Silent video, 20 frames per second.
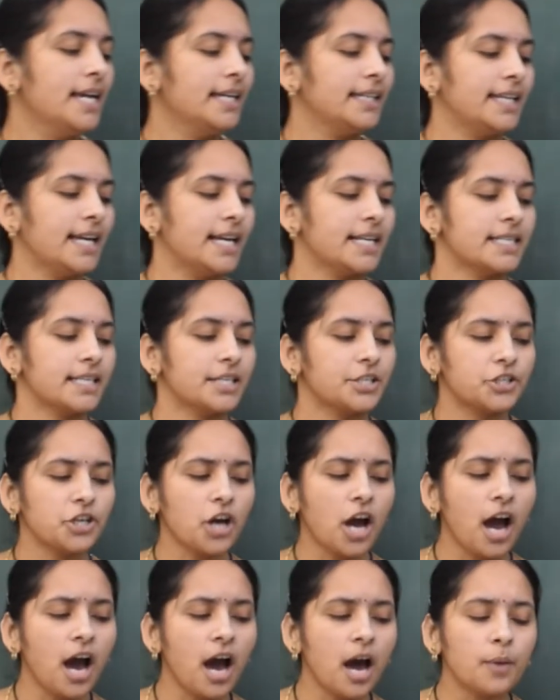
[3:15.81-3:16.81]
Yes,
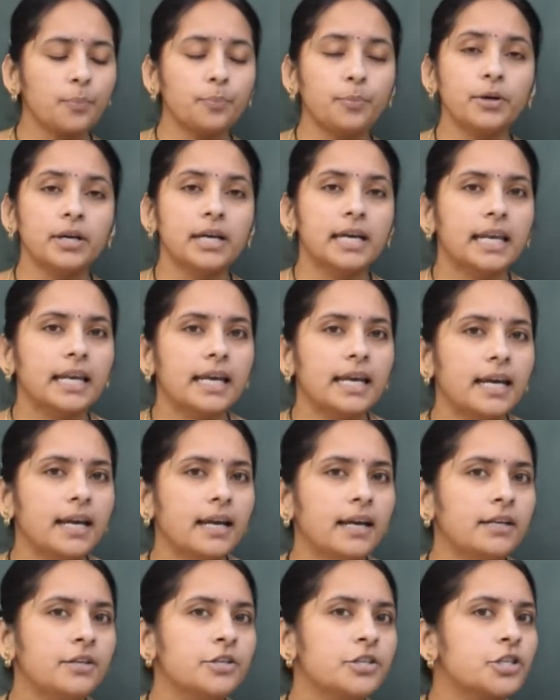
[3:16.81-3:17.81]
sharp
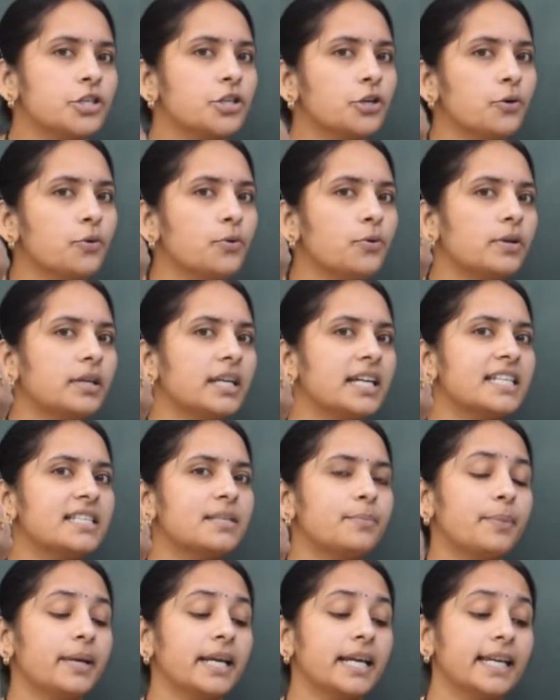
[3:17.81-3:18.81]
green shoot
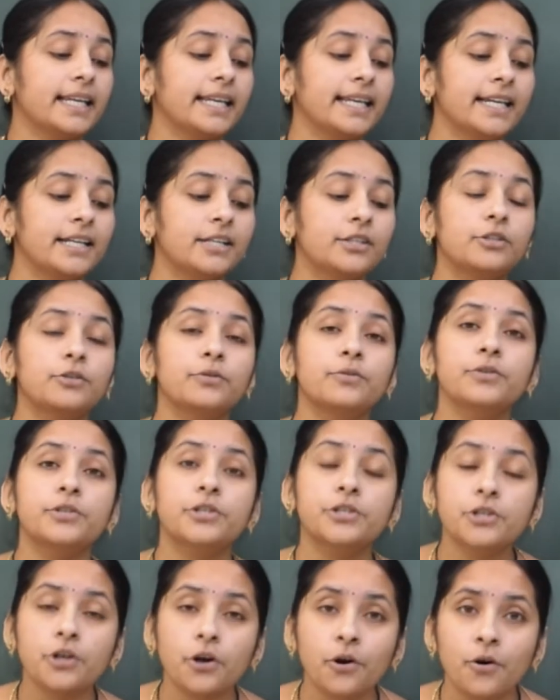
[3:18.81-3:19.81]
is beginning to
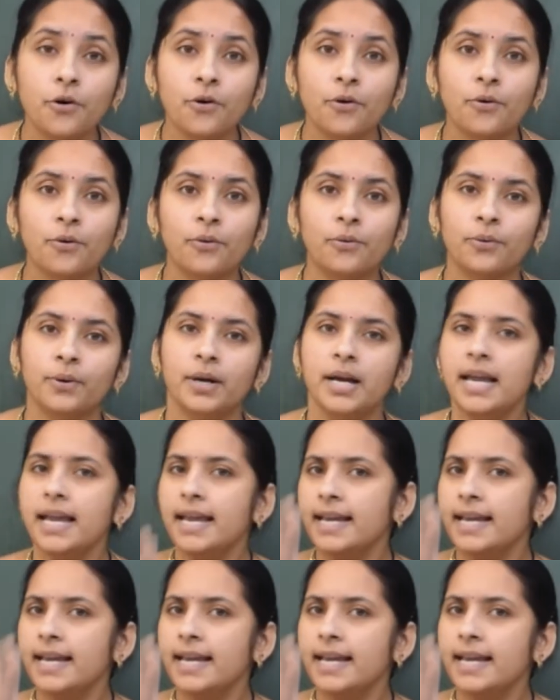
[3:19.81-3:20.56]
show.